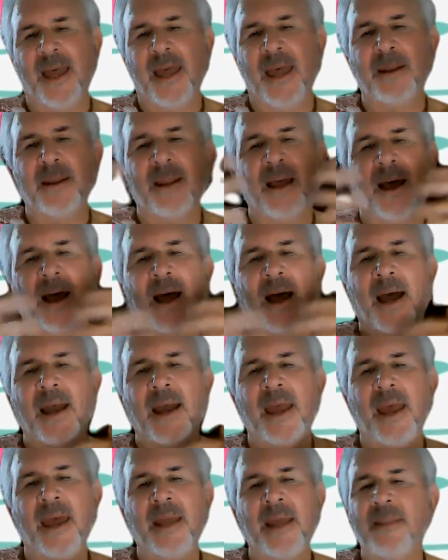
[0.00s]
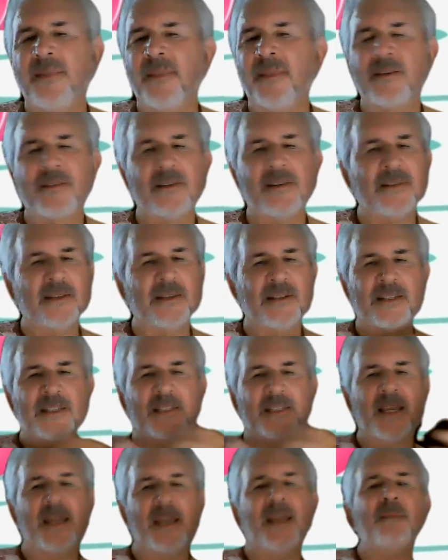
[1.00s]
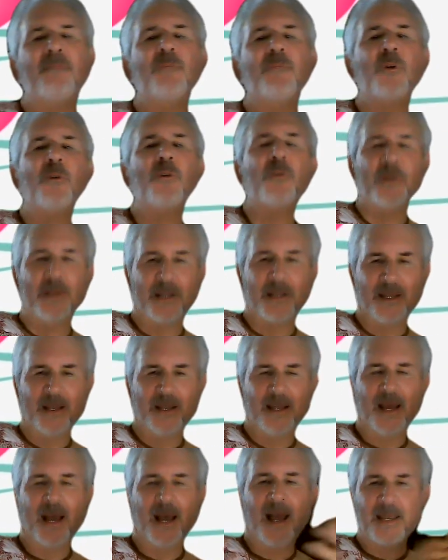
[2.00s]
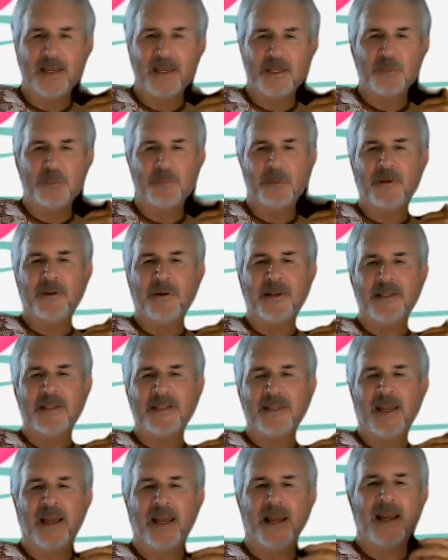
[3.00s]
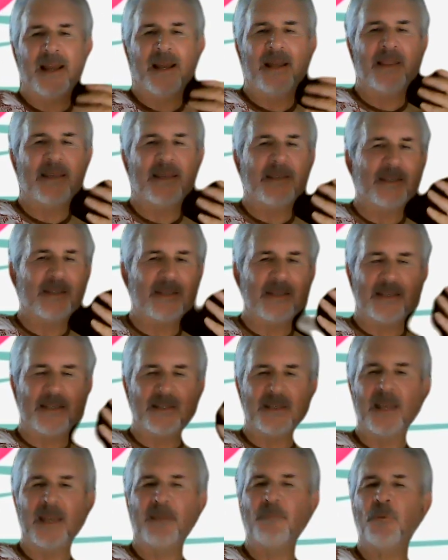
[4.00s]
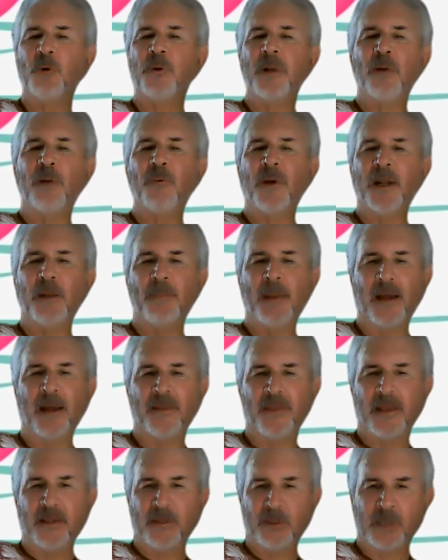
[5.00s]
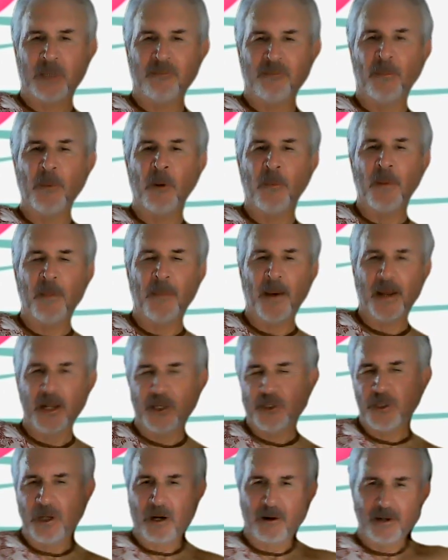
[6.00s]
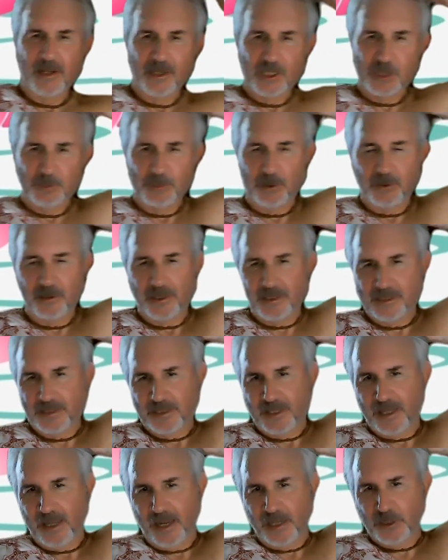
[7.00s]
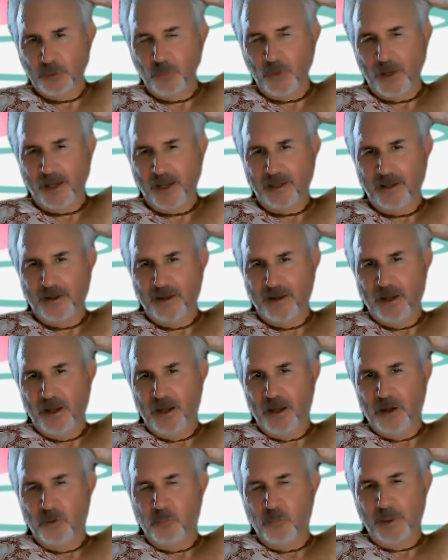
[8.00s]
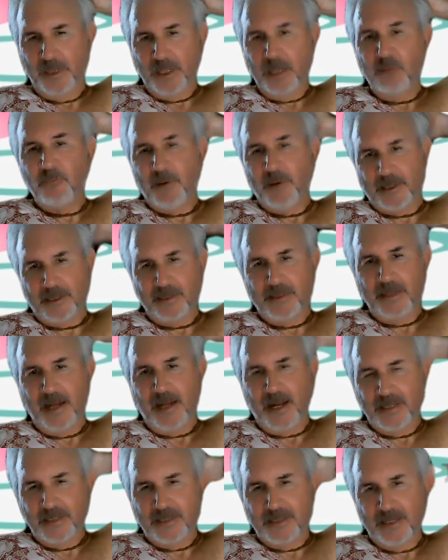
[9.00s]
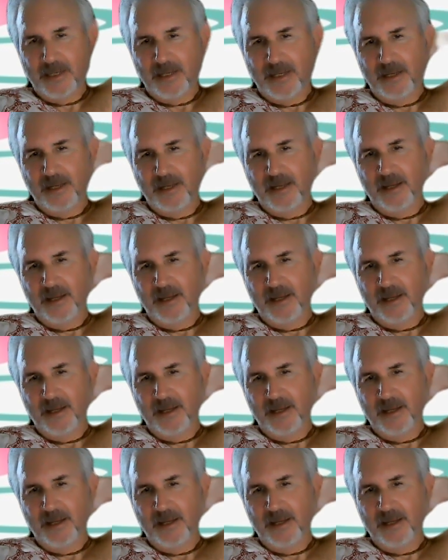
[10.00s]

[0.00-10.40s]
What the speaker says: And this is the same mood I experienced. This is the same mood I read about that Sarvabhauma Bhattacharya experienced as well, when he recognized,